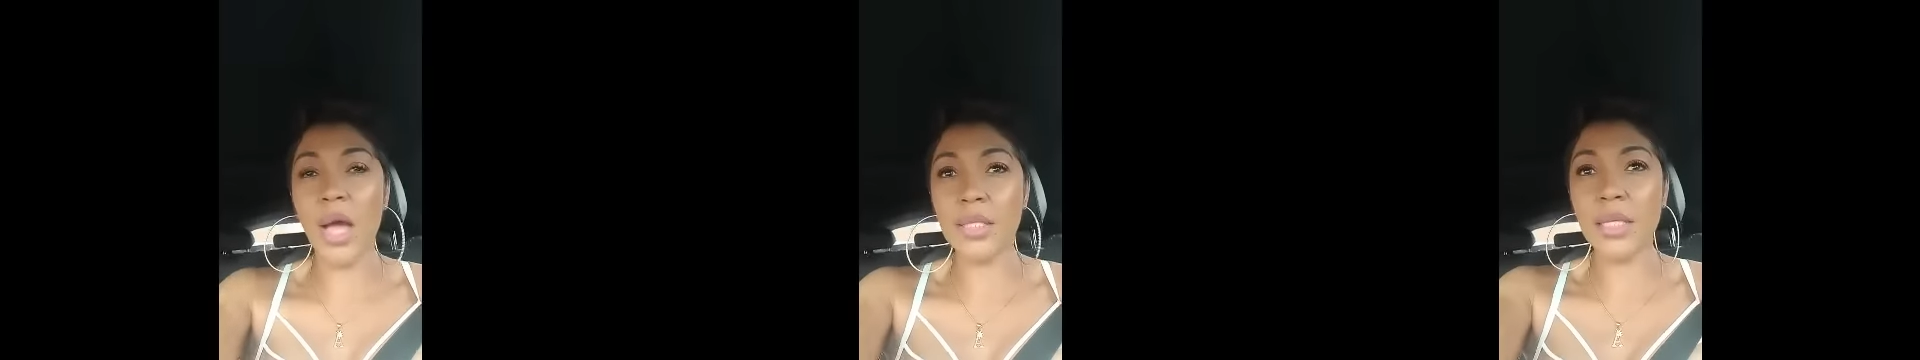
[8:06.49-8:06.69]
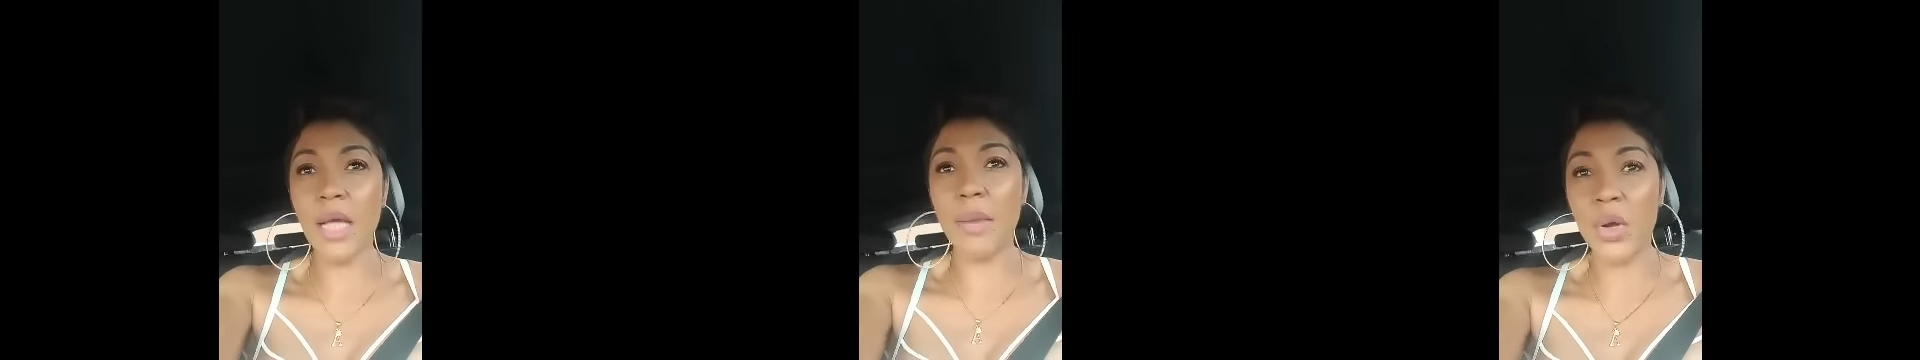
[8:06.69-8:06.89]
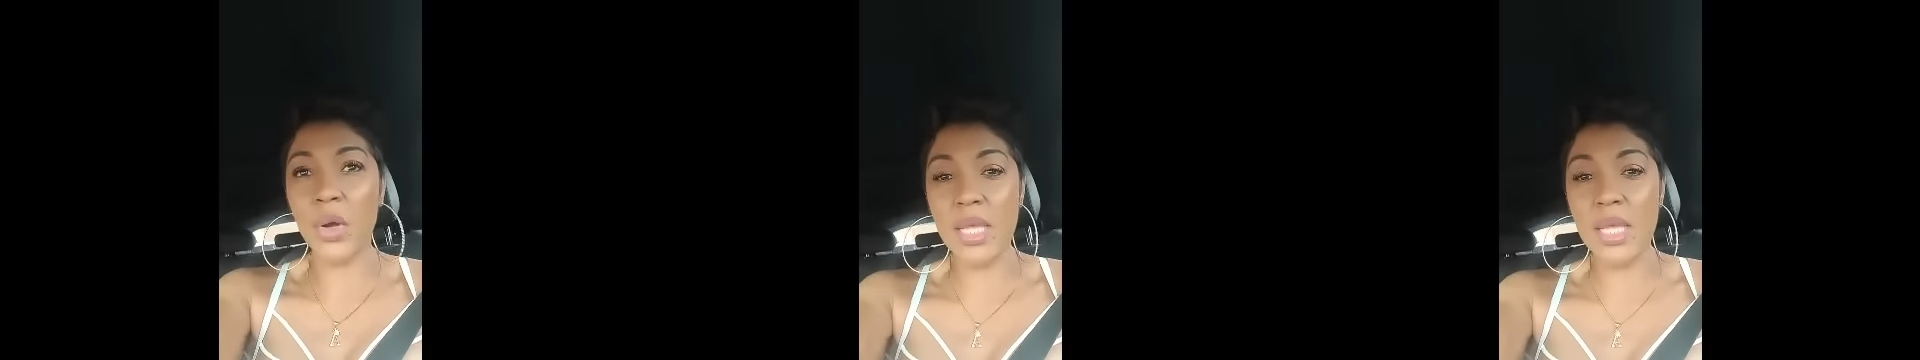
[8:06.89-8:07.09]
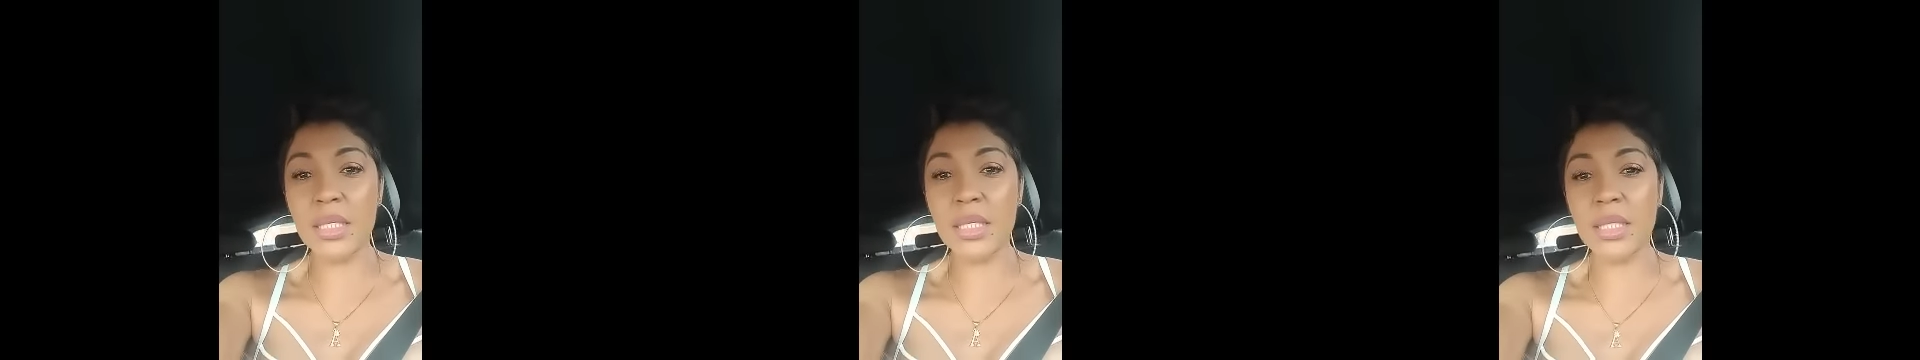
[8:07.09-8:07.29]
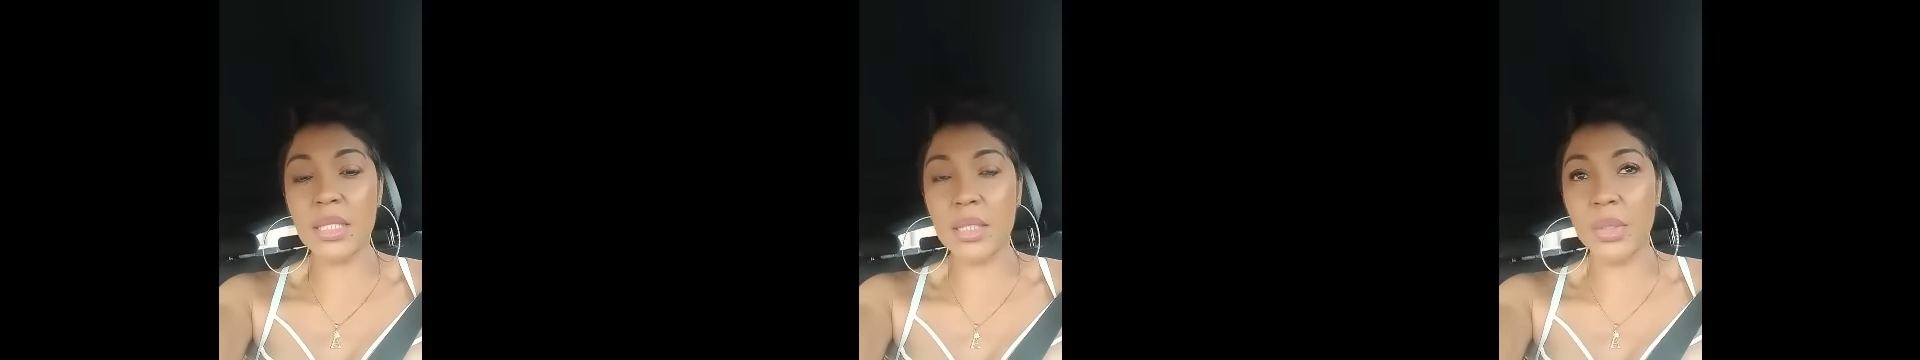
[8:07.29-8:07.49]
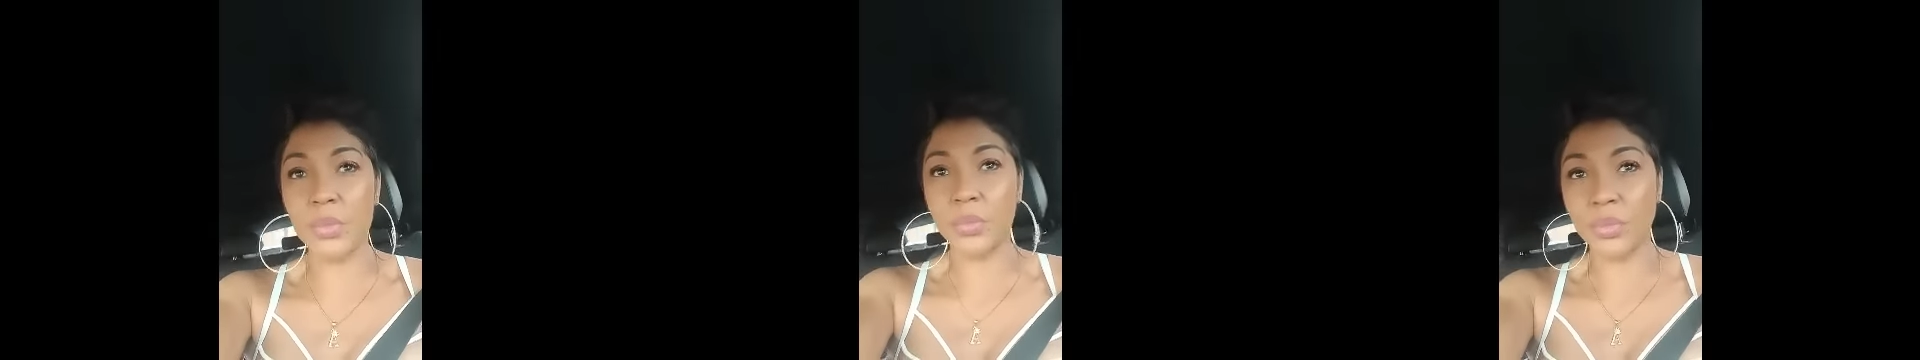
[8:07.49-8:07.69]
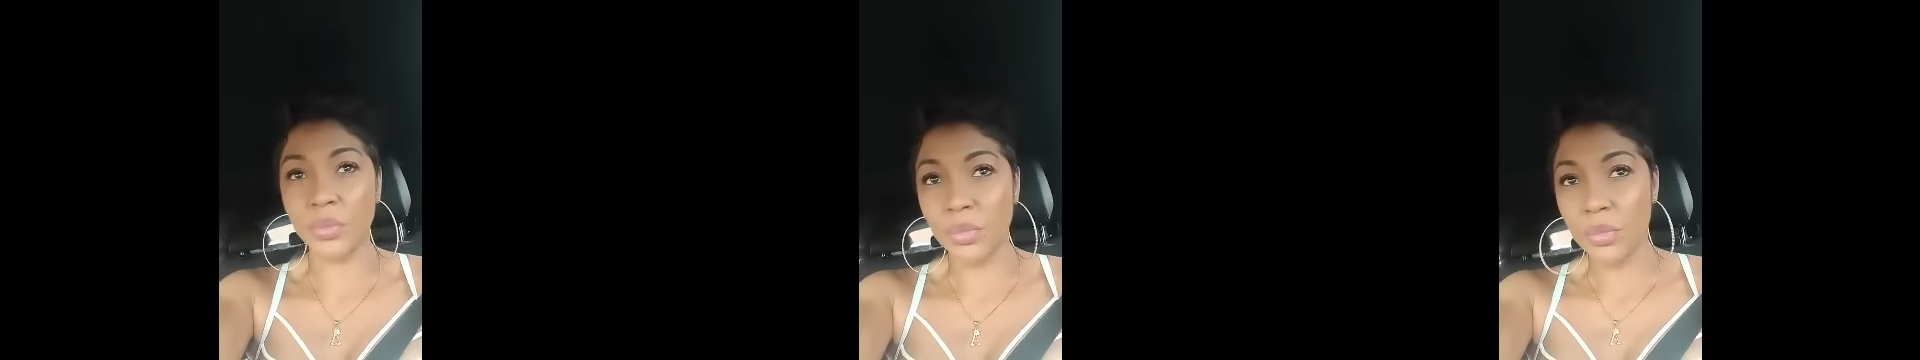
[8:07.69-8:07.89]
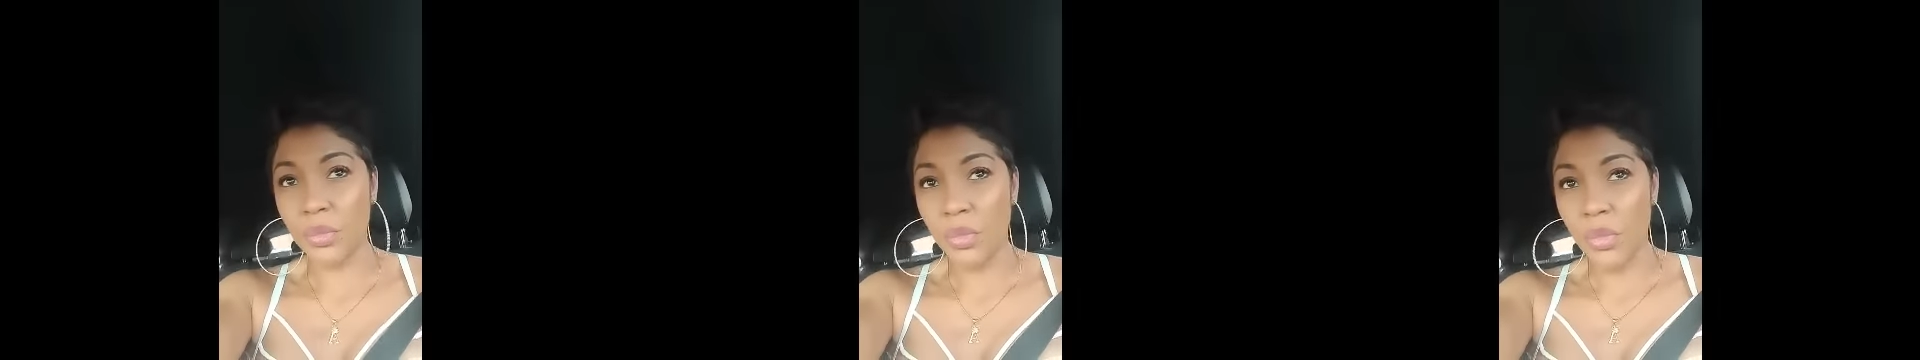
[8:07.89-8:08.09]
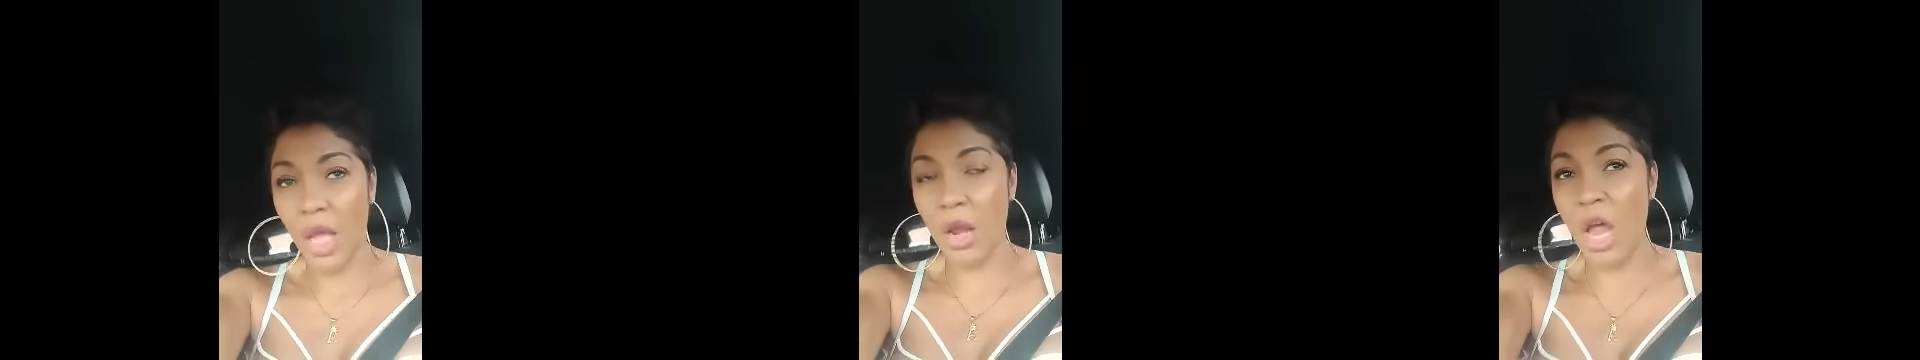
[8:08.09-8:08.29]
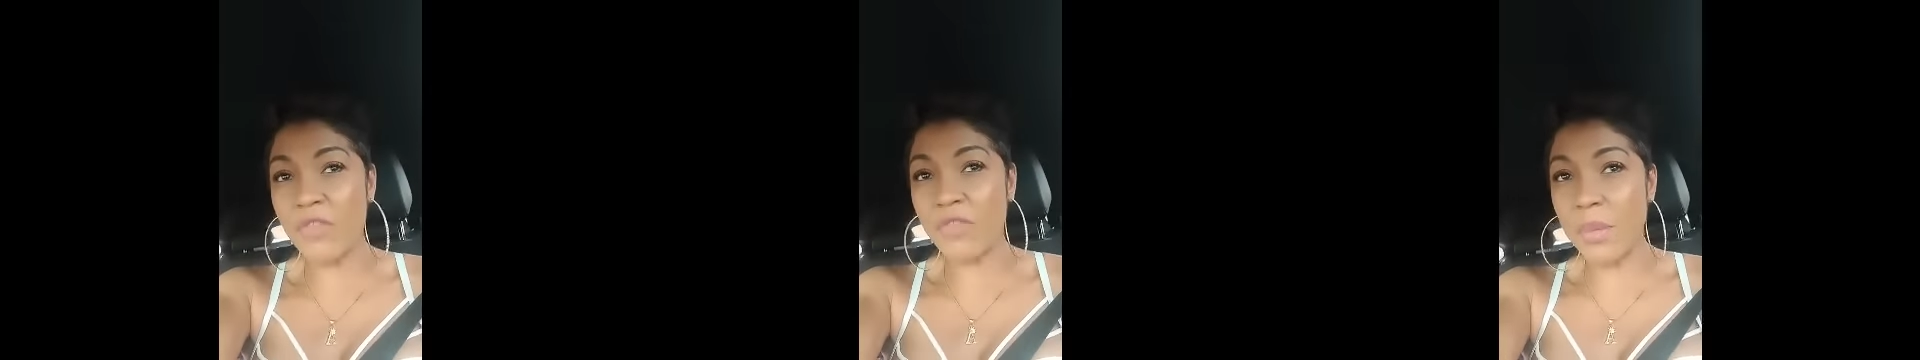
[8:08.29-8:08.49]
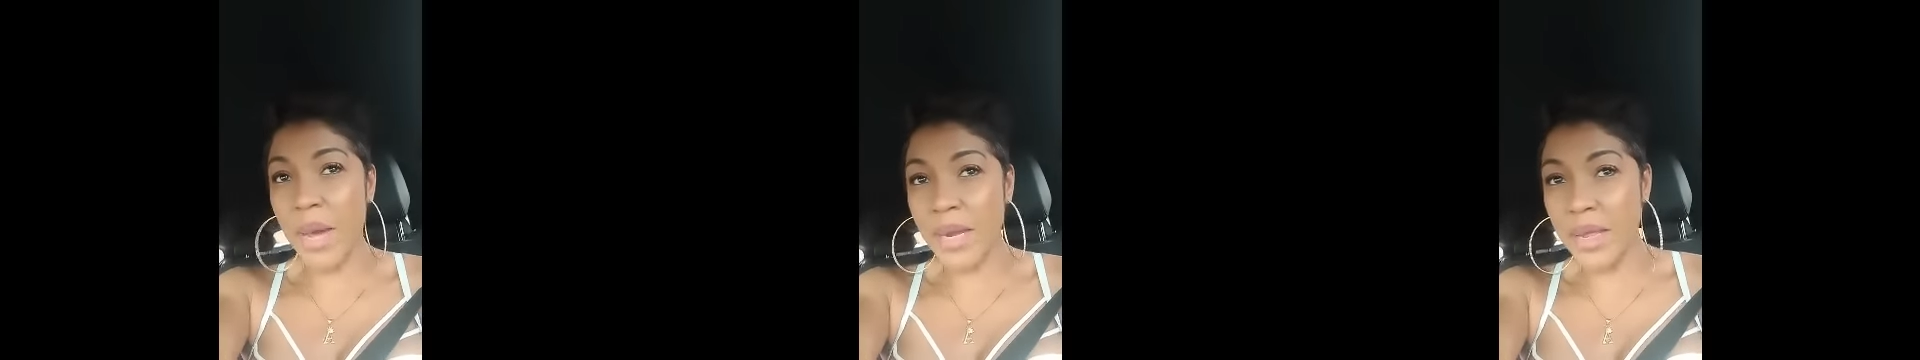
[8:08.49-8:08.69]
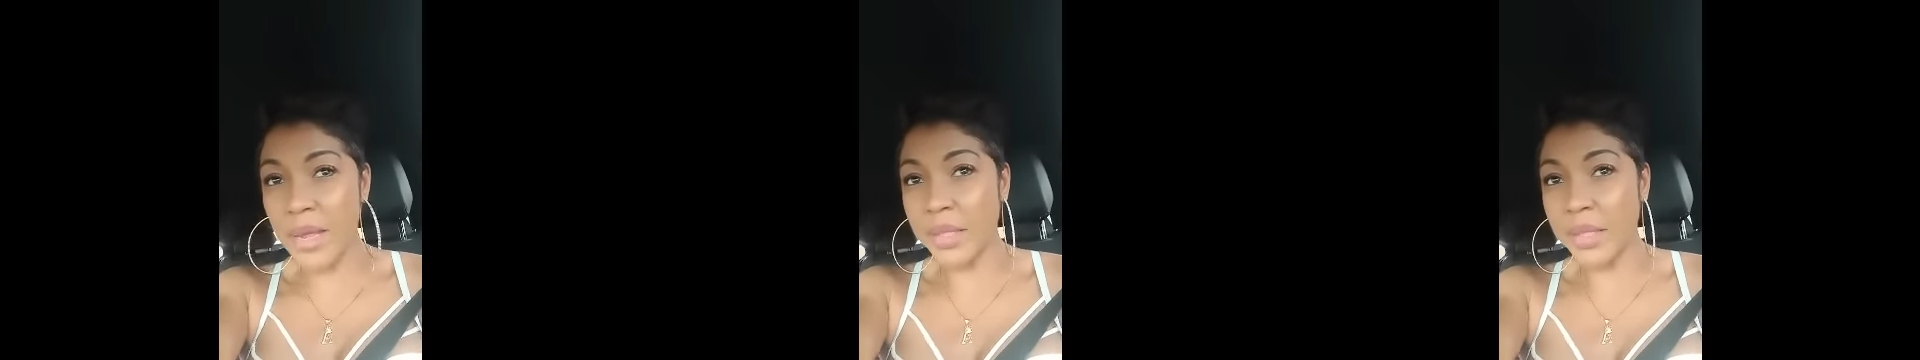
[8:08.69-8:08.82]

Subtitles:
balloon and she a this and she a that.